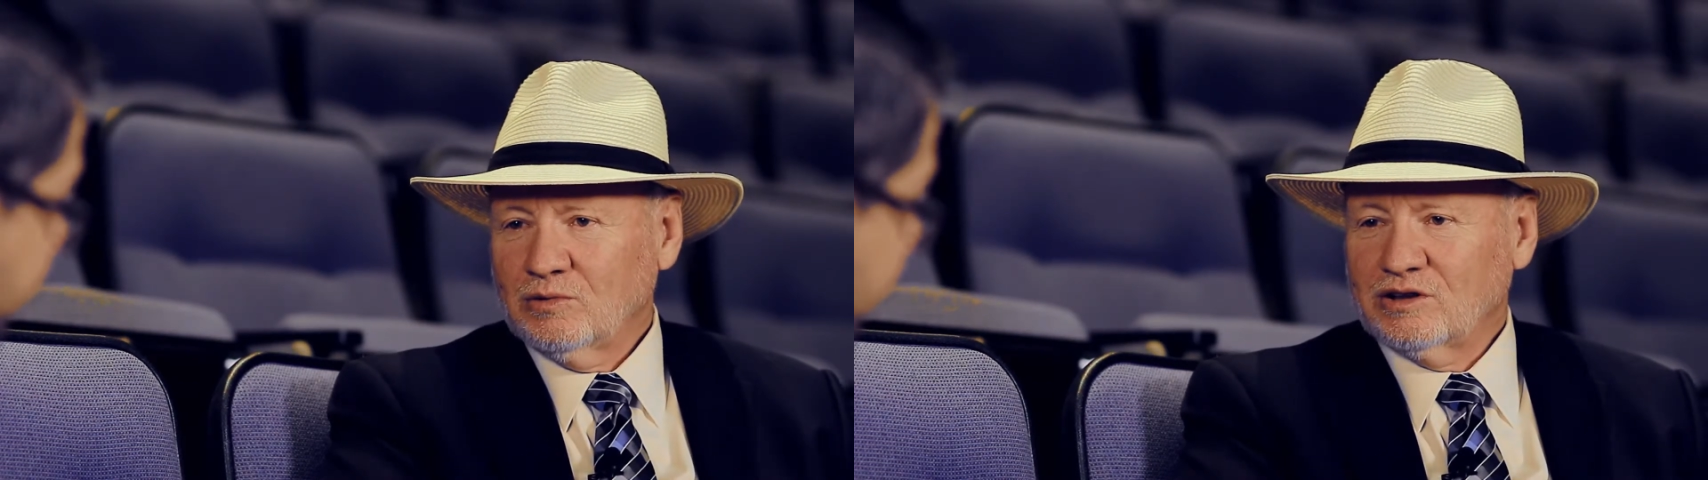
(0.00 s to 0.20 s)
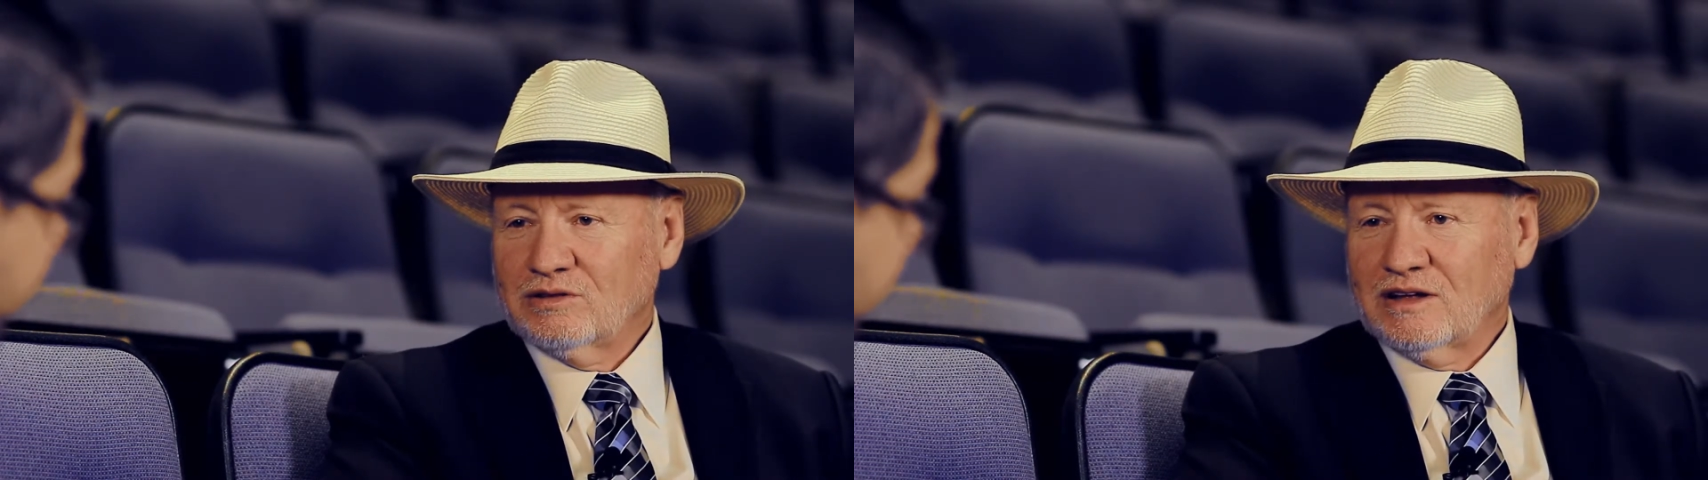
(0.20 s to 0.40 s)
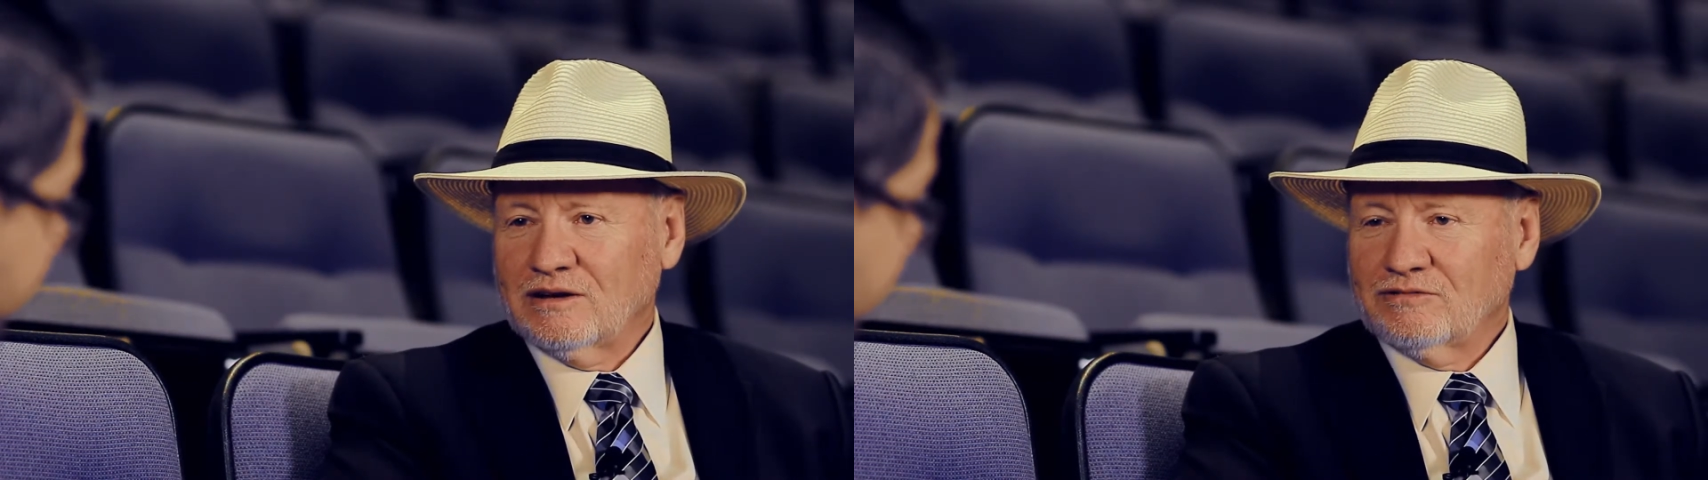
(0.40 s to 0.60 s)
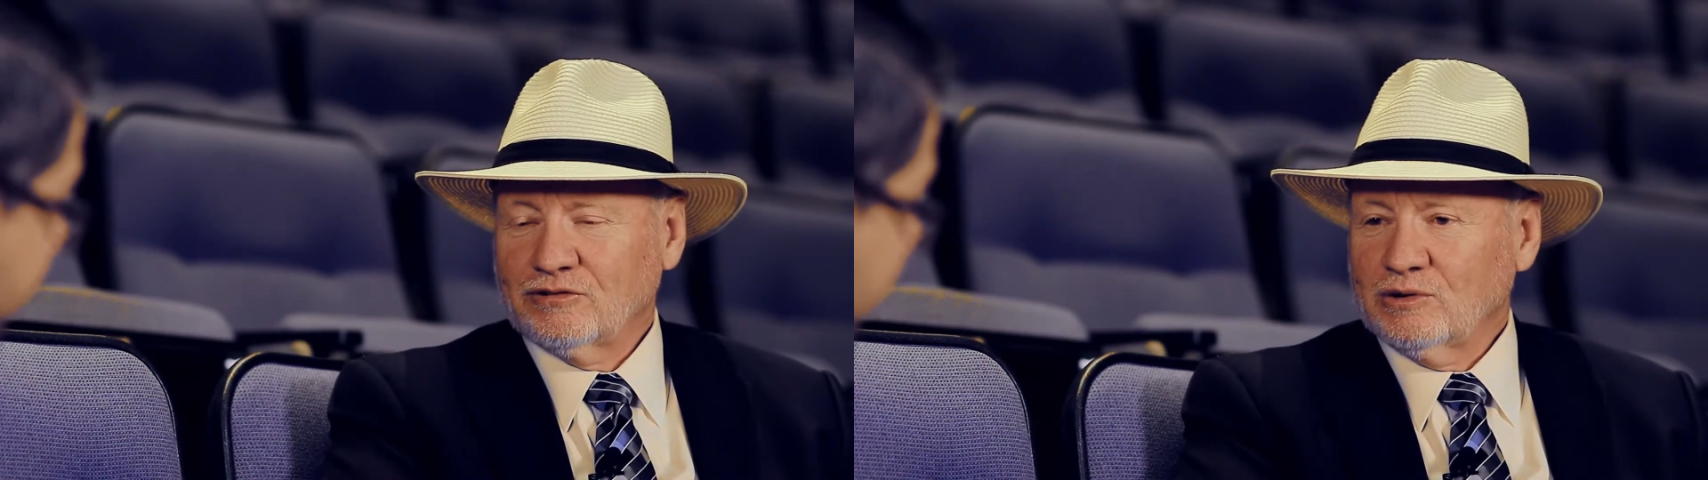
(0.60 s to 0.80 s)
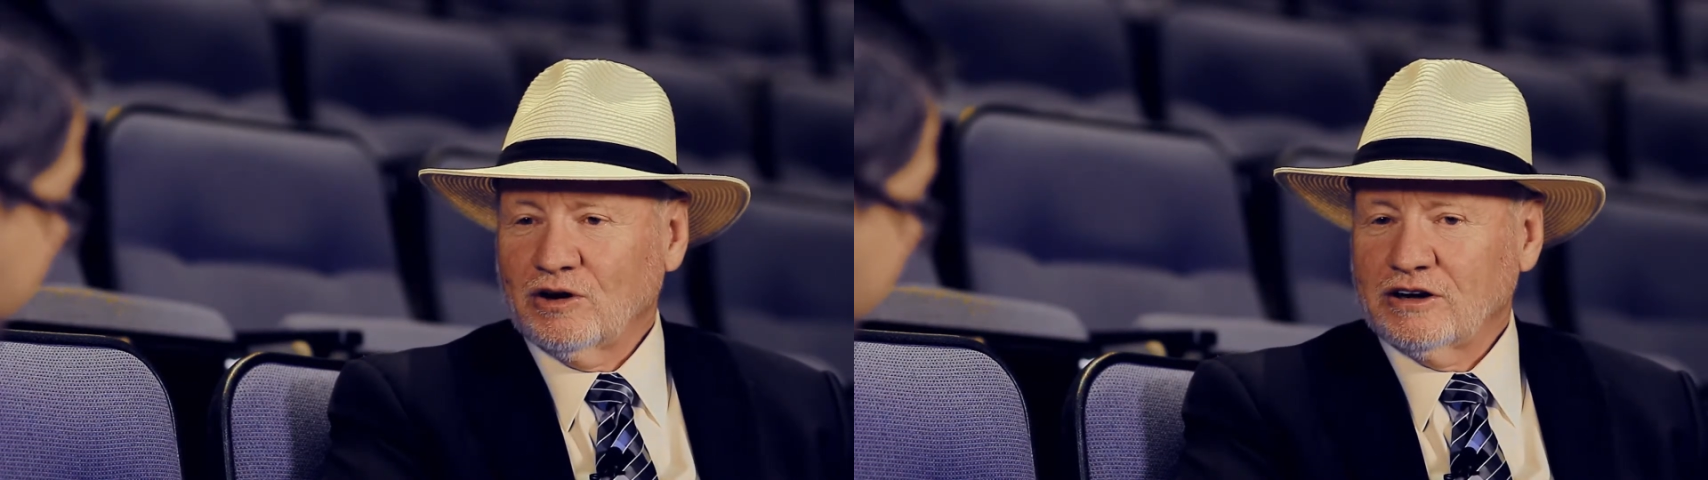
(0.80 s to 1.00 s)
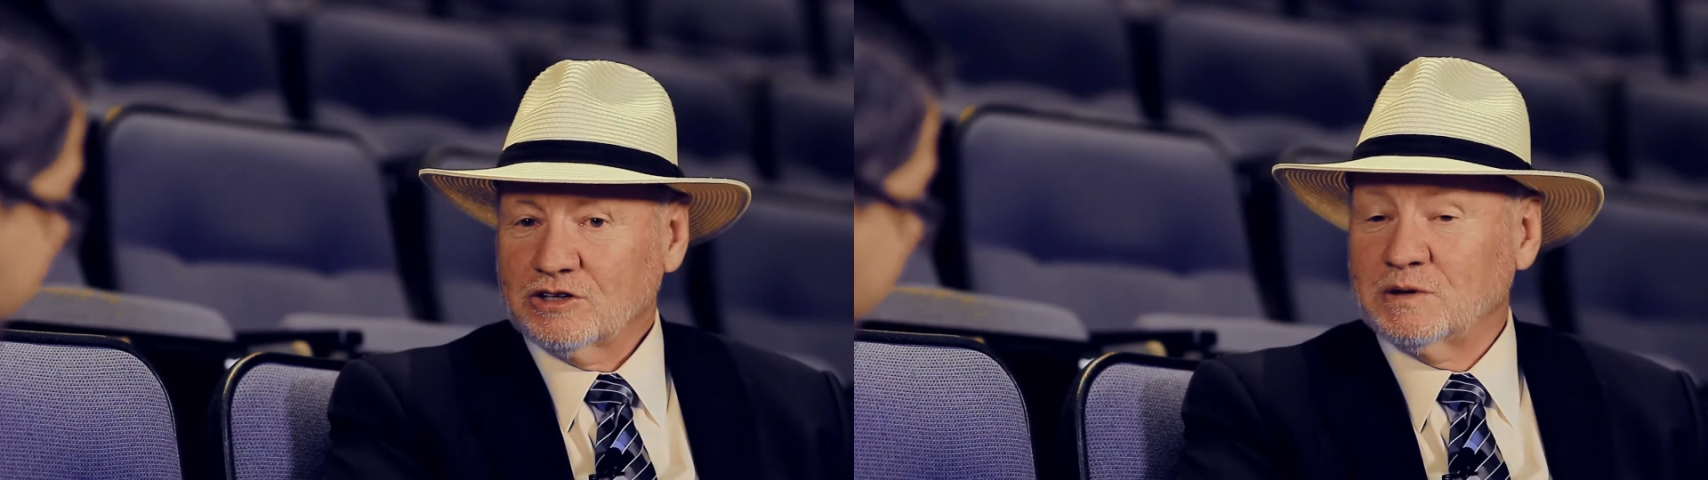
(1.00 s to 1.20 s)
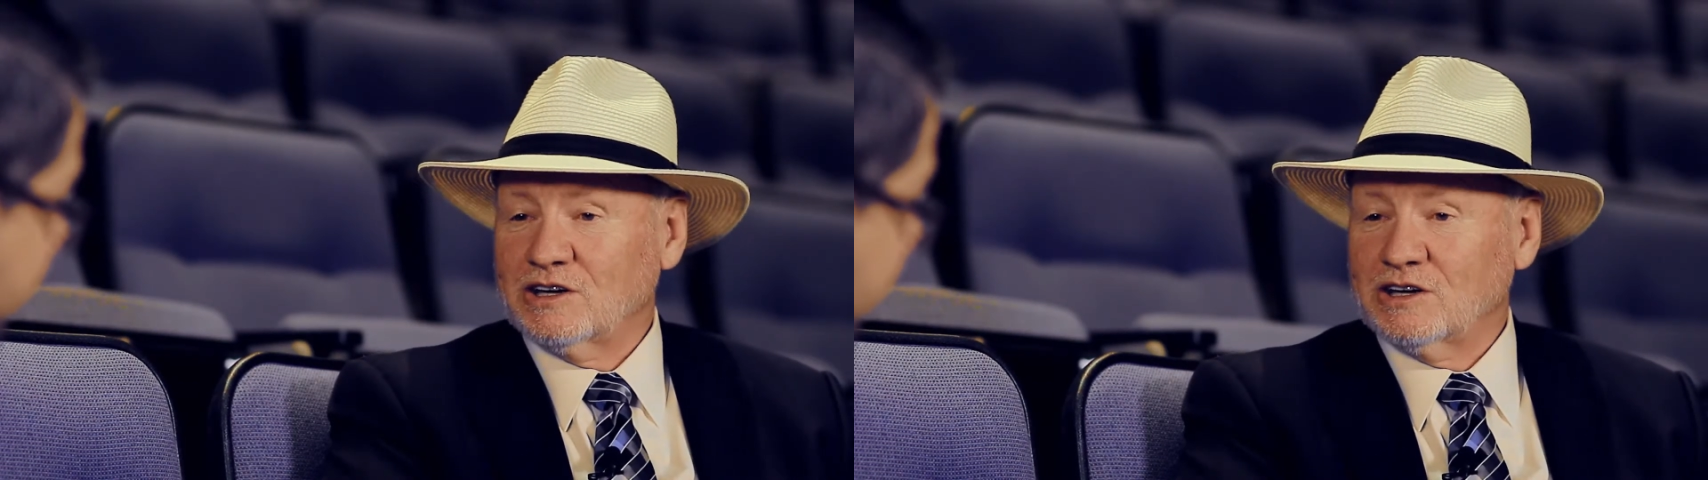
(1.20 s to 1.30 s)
with free riders,